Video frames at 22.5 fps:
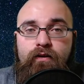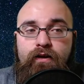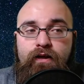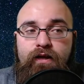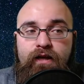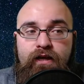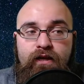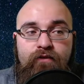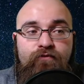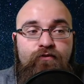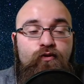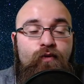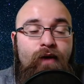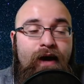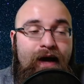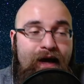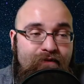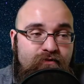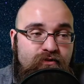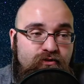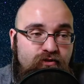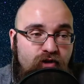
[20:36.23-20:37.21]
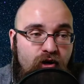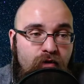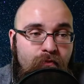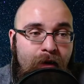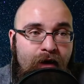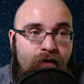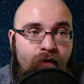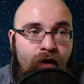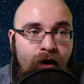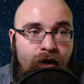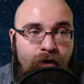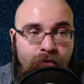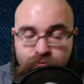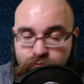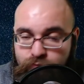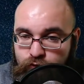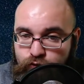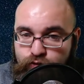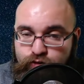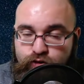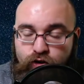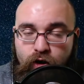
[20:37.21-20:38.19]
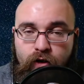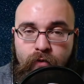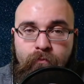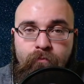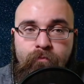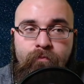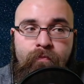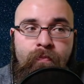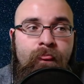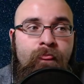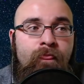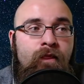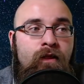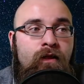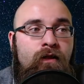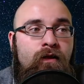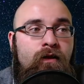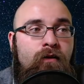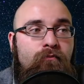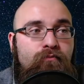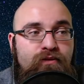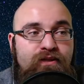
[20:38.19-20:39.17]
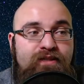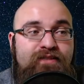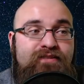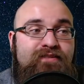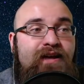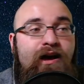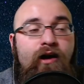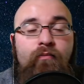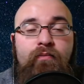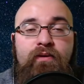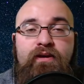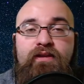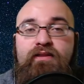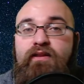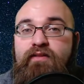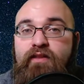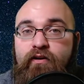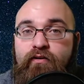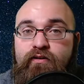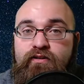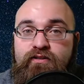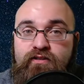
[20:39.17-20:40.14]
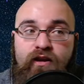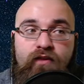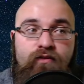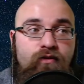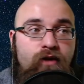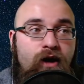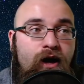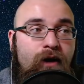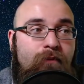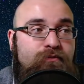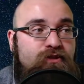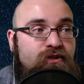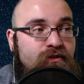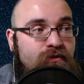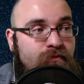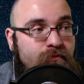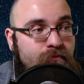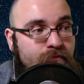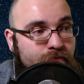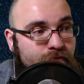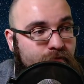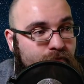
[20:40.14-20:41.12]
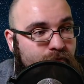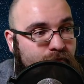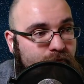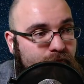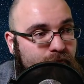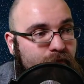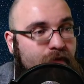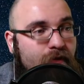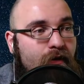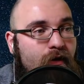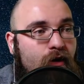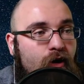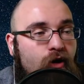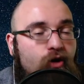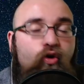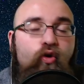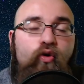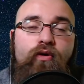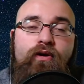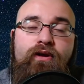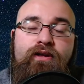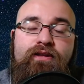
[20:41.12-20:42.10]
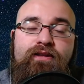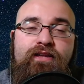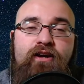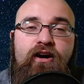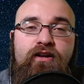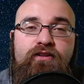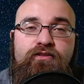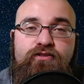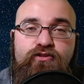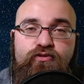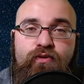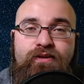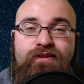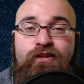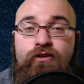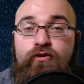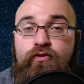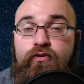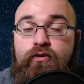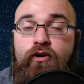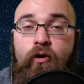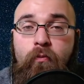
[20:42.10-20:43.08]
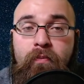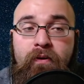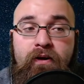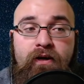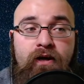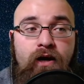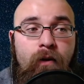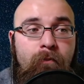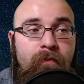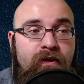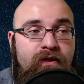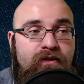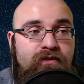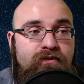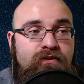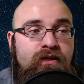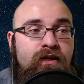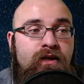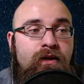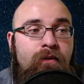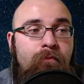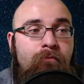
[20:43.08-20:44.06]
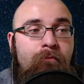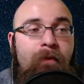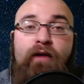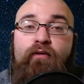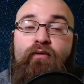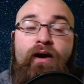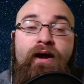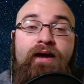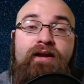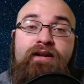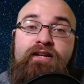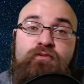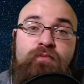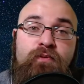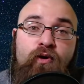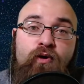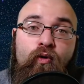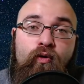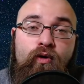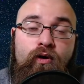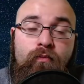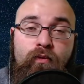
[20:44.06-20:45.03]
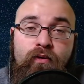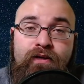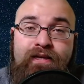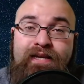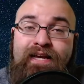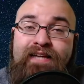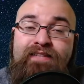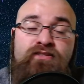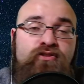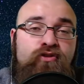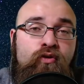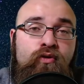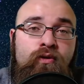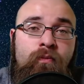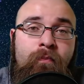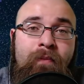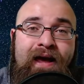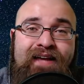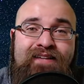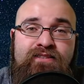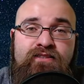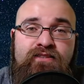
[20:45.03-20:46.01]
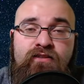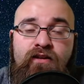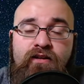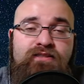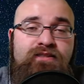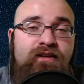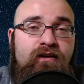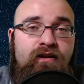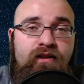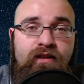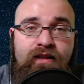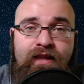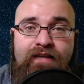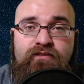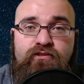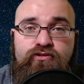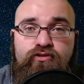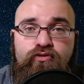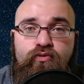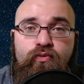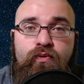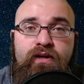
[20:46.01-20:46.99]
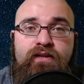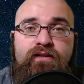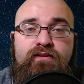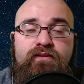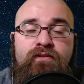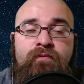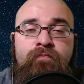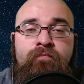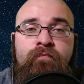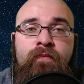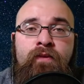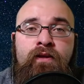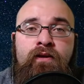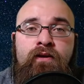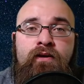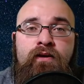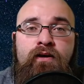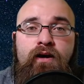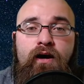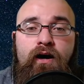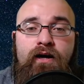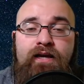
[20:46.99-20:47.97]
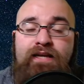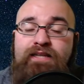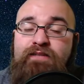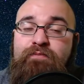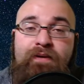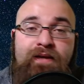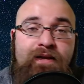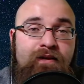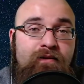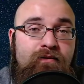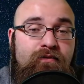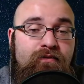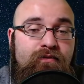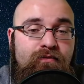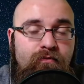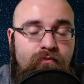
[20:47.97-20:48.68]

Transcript: If you have to start Matt Ryan, you start him. Please tell me that there is another option accordingly on screen that you can go pick up, because Matt Ryan has been horrible. He hasn't thrown a passing touchdown in the last 2 weeks. He's made,